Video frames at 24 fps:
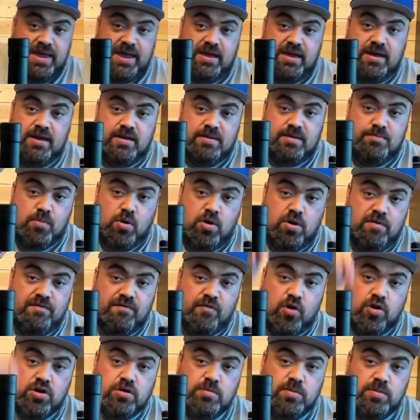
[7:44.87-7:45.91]
a more
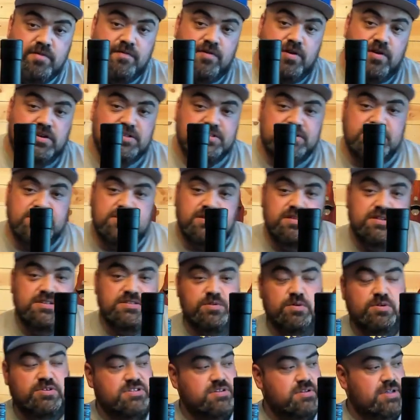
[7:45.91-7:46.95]
affordable version. So this one
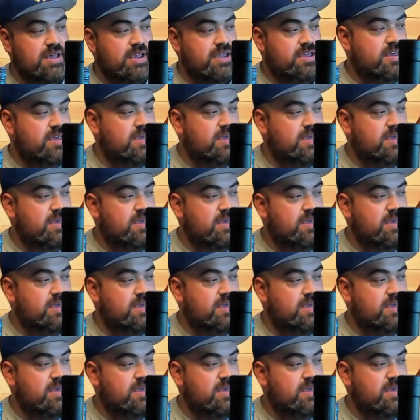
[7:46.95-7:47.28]
was like